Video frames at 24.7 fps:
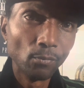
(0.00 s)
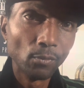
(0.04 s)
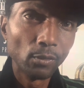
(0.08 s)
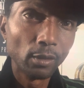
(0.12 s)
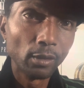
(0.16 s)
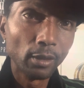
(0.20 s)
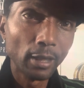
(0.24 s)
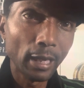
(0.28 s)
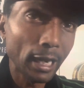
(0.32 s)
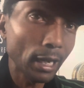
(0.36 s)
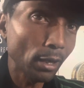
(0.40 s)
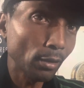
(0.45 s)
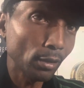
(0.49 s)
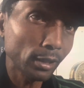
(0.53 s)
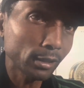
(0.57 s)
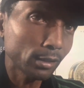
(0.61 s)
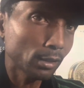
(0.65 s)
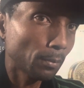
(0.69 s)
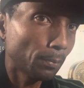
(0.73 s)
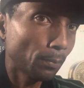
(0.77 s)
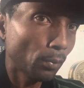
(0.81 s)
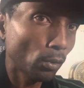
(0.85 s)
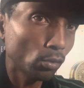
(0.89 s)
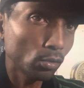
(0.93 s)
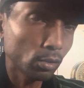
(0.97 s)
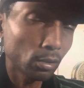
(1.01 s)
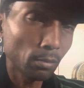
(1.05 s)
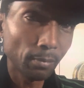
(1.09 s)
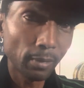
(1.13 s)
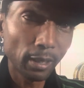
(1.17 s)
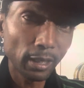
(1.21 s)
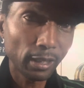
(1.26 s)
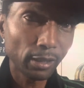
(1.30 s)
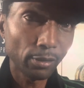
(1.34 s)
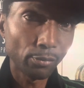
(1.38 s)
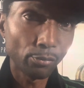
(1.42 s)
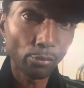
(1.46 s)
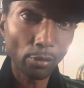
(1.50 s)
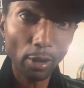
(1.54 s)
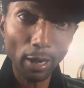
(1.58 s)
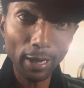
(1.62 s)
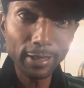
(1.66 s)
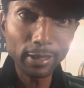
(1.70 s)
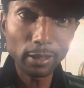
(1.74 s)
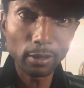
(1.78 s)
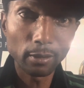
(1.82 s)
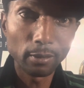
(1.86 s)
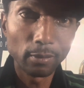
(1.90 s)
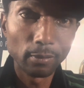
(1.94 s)
now that's supposed to make it
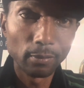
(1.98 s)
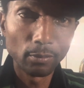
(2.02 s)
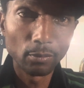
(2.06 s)
right.